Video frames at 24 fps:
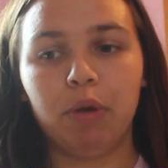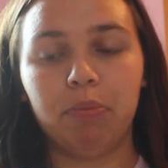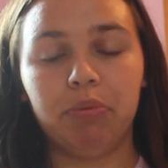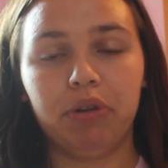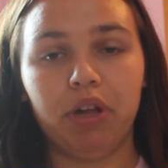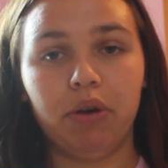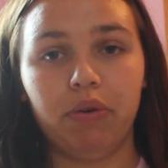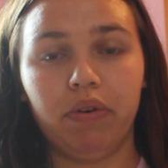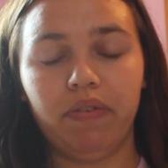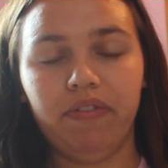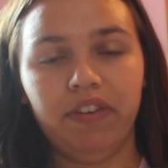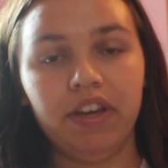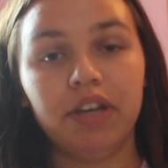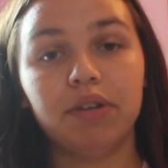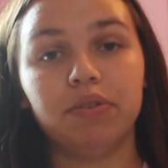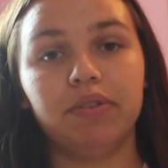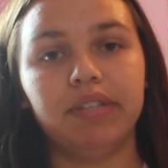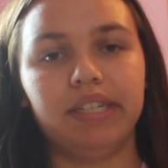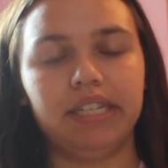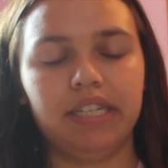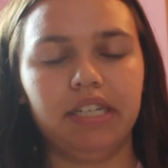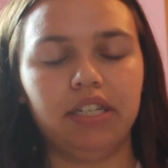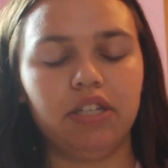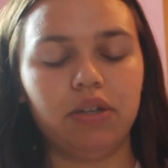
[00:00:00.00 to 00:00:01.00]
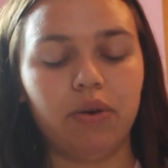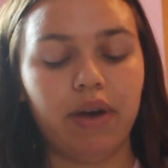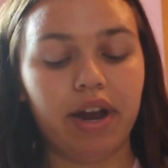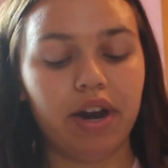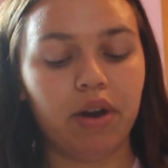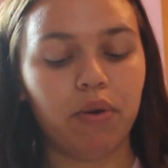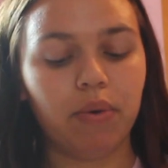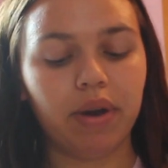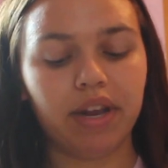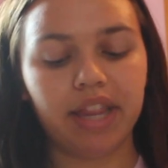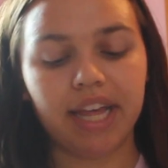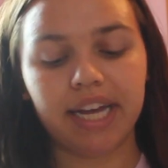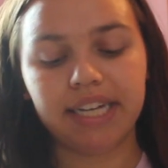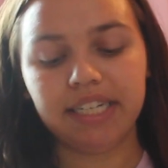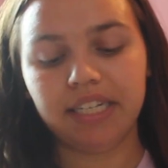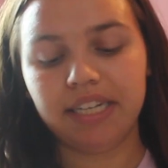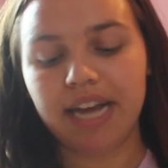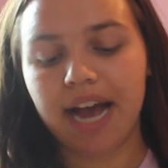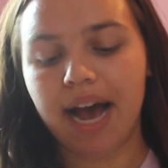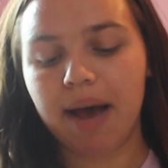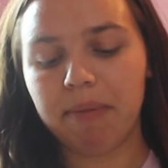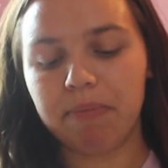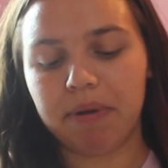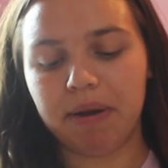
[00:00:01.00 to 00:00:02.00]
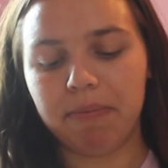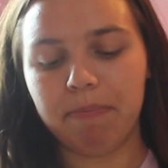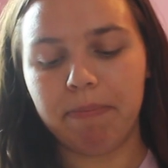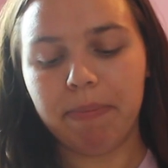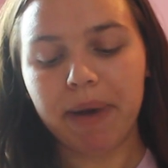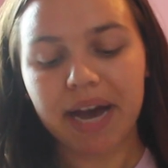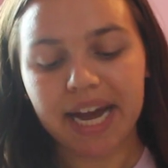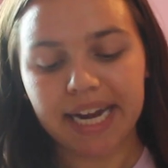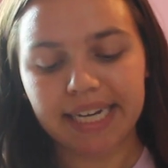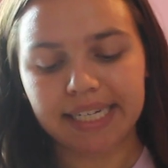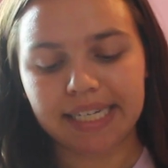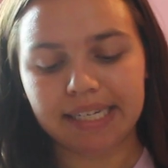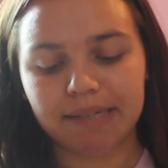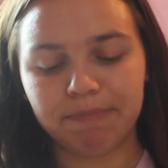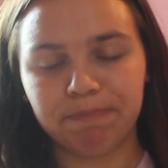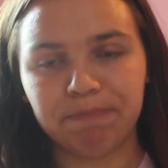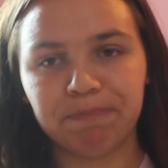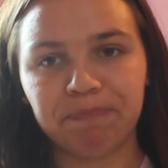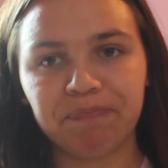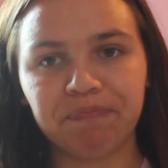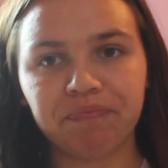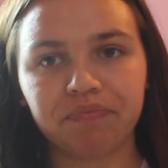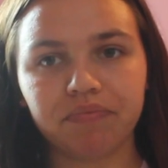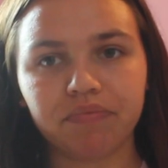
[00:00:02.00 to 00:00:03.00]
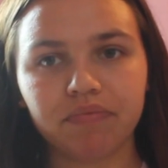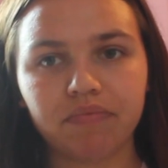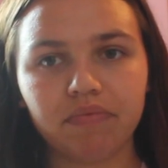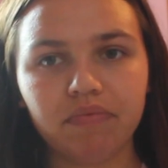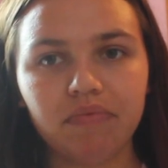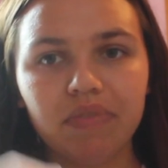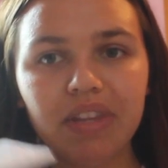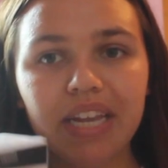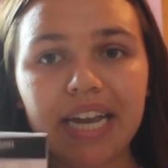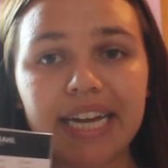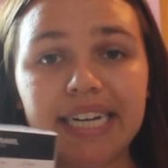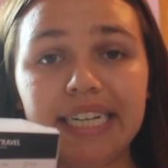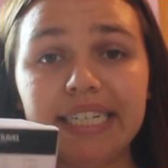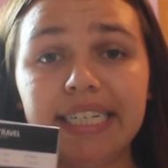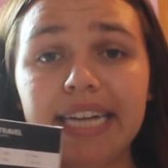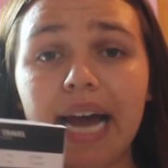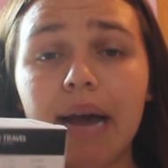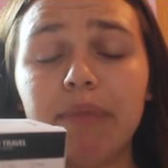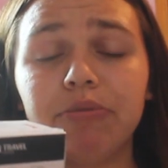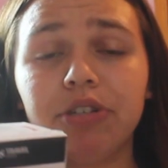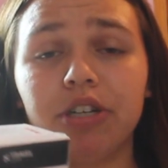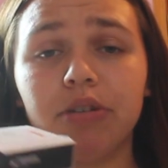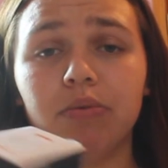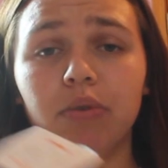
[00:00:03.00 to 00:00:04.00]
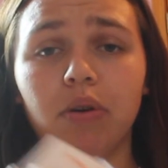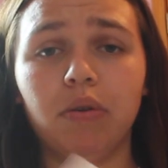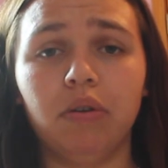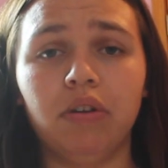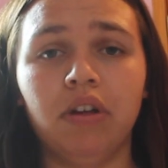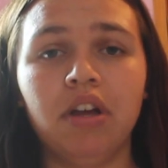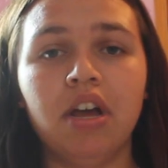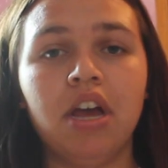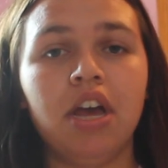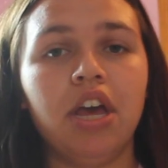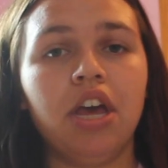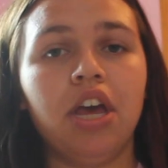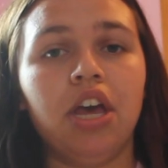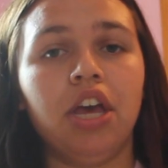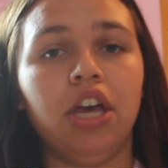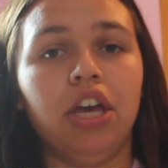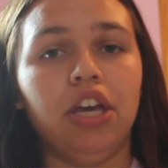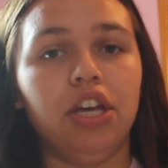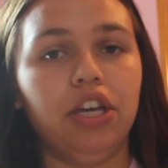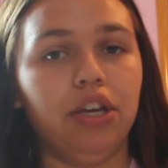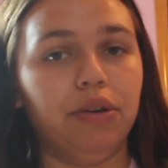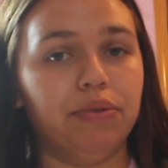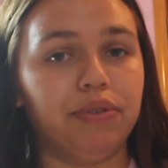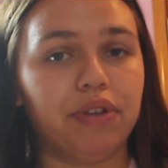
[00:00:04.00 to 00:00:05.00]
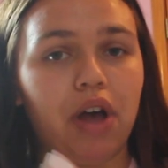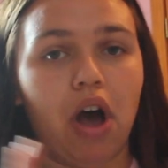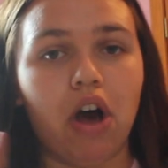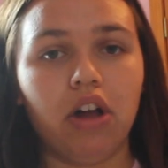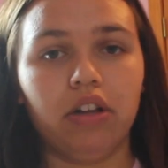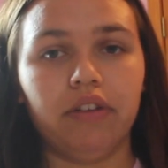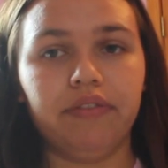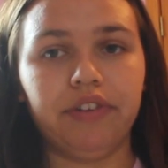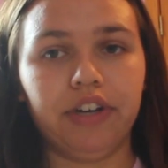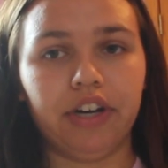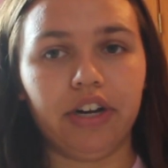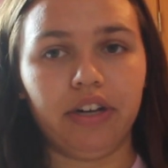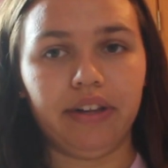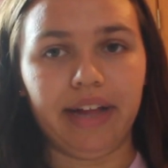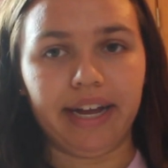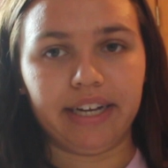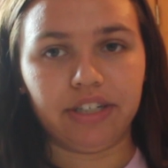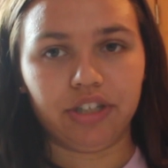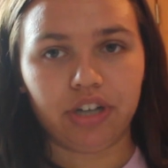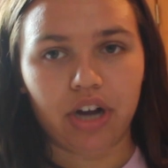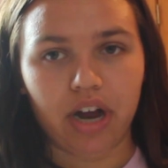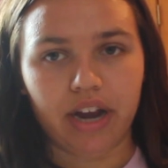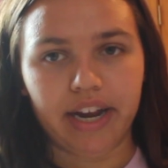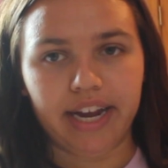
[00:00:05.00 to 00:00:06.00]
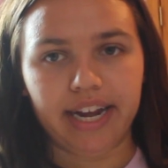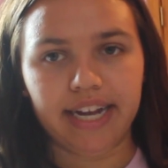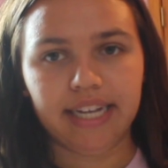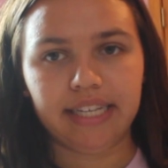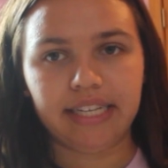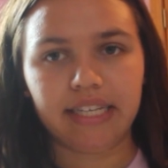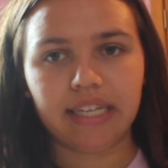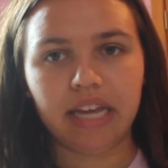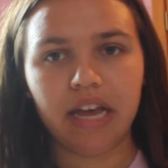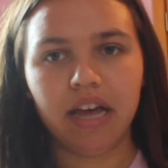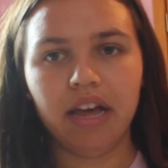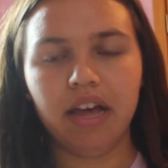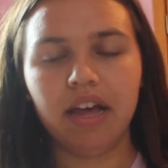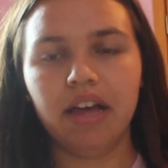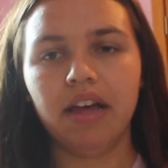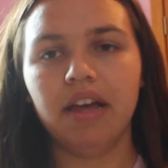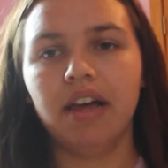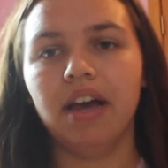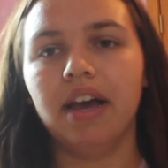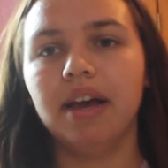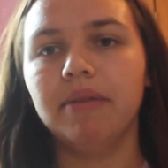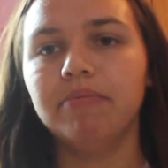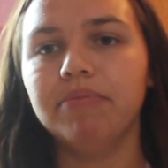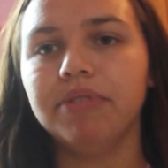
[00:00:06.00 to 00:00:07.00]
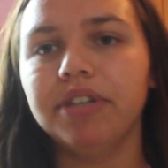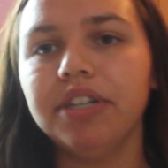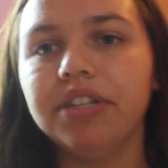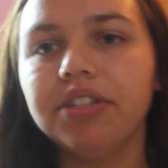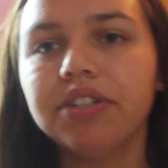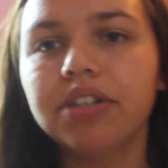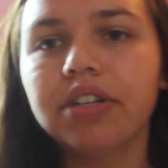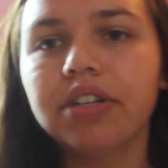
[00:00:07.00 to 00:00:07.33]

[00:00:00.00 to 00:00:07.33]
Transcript: blow a fuse, and so I don't want that to happen. But an adapter will use all of your electronics. I'm pretty